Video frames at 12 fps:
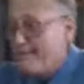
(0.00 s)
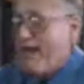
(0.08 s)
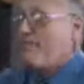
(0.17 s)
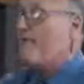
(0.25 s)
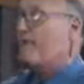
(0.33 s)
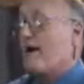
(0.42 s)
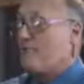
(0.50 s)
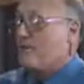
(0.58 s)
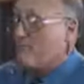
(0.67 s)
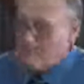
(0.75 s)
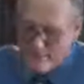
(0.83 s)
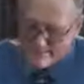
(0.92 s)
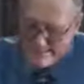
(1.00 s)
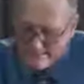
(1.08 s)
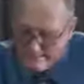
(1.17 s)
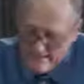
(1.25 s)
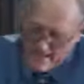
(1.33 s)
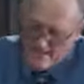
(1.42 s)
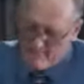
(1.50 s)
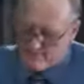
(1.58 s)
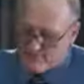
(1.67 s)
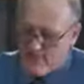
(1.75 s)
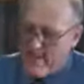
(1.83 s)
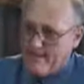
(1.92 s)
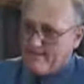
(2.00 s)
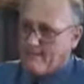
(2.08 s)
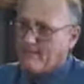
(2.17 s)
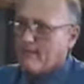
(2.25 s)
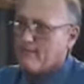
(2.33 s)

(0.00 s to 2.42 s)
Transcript: nothing. I'm imprisoned. I'm in jail.